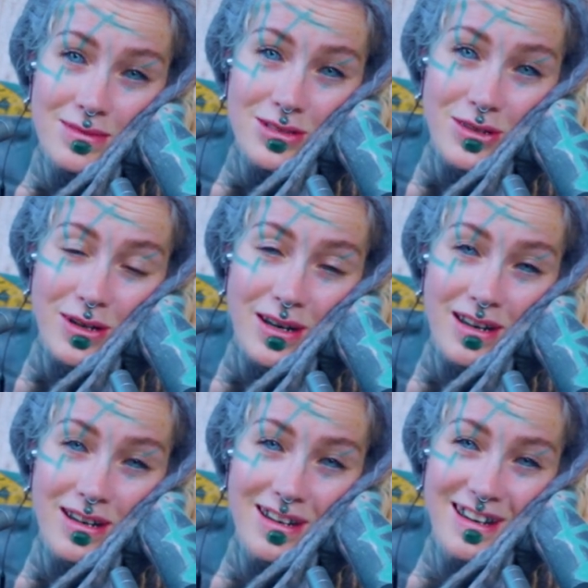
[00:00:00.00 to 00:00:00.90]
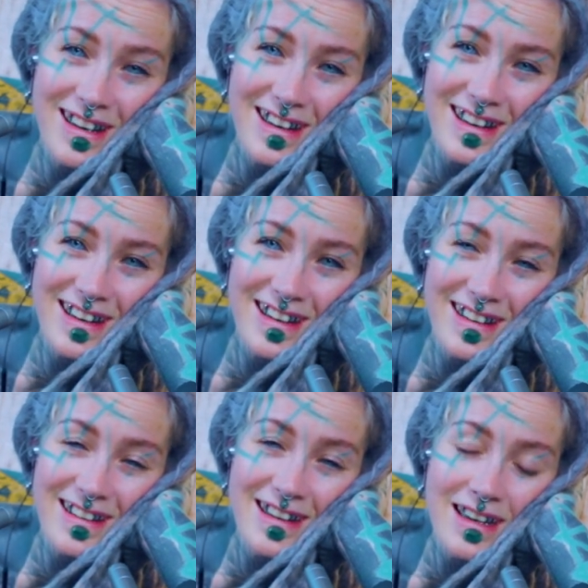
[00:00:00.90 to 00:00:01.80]
join.
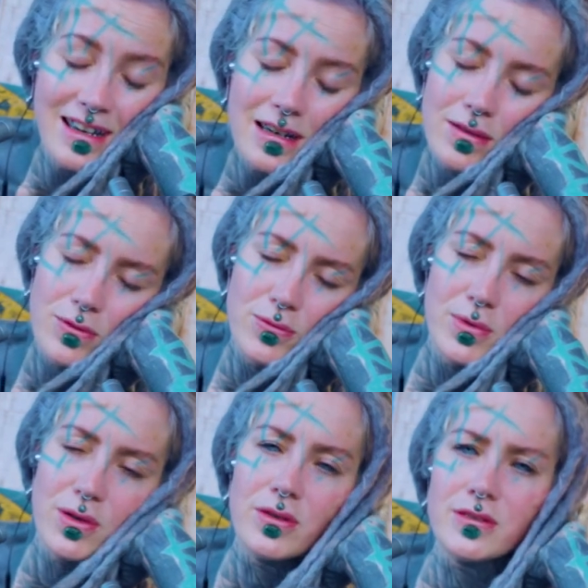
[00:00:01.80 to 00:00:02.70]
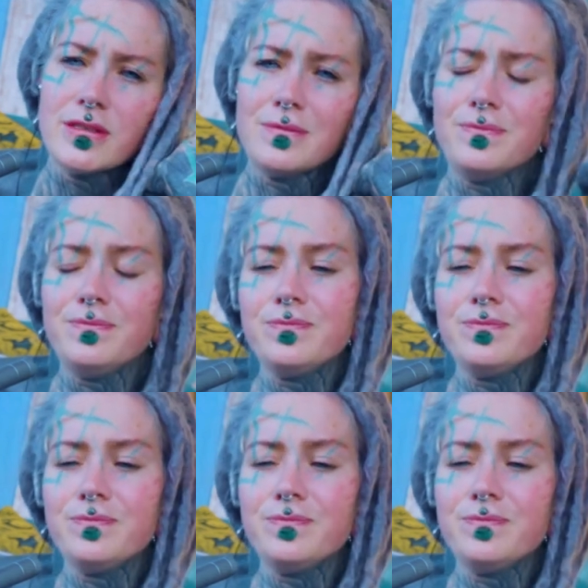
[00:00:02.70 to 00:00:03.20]
It would be awesome.